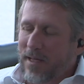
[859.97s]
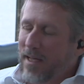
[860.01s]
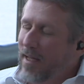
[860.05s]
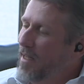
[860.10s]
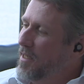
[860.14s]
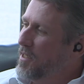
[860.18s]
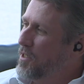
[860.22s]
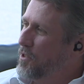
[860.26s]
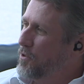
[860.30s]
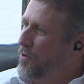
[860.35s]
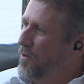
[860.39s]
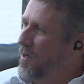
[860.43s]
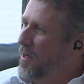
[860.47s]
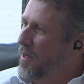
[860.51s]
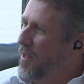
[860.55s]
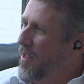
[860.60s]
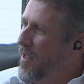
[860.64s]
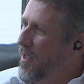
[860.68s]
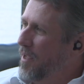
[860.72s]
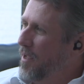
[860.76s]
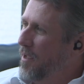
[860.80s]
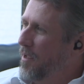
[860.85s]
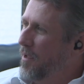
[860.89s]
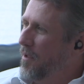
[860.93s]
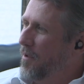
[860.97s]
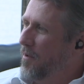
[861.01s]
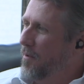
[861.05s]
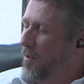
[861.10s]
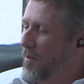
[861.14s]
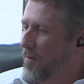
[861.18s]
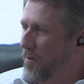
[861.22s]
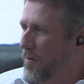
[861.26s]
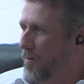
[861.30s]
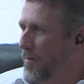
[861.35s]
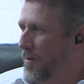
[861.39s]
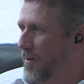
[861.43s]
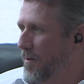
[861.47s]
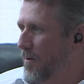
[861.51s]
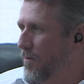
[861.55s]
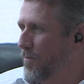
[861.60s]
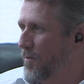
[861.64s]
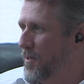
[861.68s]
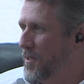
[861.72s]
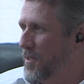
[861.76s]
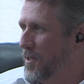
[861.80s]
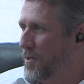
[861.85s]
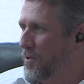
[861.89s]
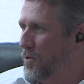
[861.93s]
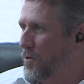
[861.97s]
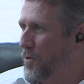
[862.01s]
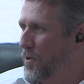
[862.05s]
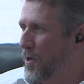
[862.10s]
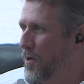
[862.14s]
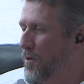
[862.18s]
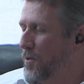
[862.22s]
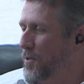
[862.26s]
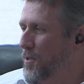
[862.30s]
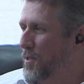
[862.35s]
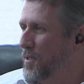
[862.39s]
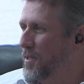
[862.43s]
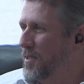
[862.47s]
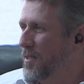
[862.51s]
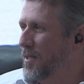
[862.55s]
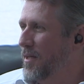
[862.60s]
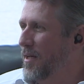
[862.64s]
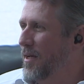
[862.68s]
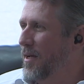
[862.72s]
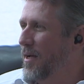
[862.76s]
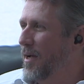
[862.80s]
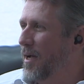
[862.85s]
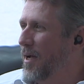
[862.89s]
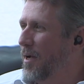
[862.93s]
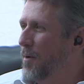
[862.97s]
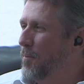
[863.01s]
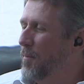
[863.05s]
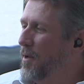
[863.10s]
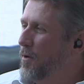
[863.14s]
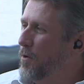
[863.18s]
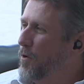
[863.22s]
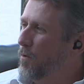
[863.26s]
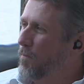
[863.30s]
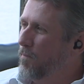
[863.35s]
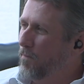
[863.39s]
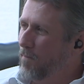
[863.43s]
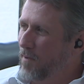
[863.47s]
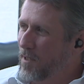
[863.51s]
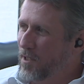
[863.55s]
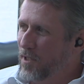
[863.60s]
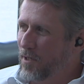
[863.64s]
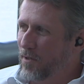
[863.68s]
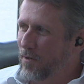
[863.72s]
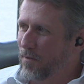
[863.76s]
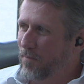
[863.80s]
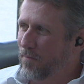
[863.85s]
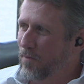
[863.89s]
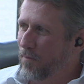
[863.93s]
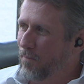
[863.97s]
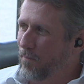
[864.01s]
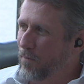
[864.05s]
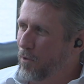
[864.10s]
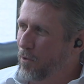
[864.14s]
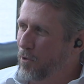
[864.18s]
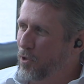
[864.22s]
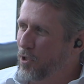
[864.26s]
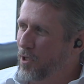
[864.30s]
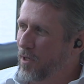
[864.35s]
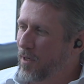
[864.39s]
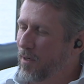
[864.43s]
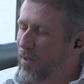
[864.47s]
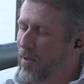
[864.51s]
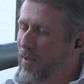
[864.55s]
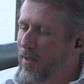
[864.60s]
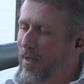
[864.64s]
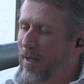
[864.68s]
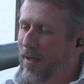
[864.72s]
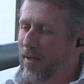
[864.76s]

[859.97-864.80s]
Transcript: history here on the Central Coast and your vision of the future,